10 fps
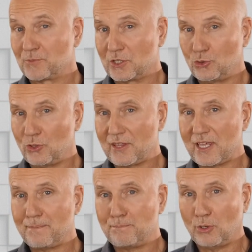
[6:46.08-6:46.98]
Do I
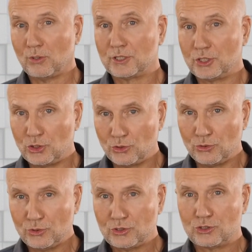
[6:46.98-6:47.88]
then pull
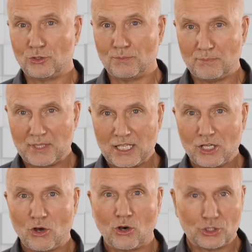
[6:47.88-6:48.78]
you to
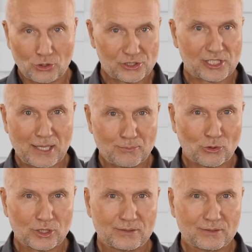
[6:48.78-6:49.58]
me on your skateboard?